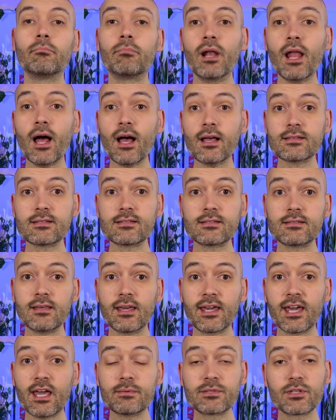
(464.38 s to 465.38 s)
Plus, it
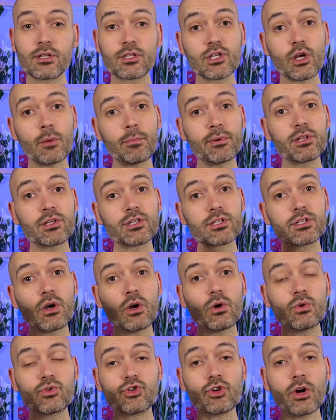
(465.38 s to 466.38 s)
keeps the top of the
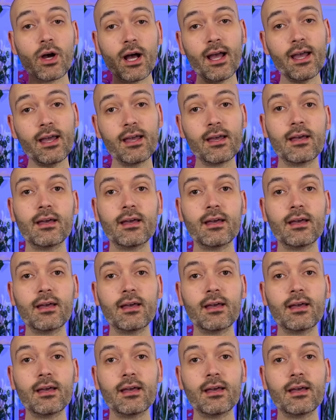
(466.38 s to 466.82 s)
soil dry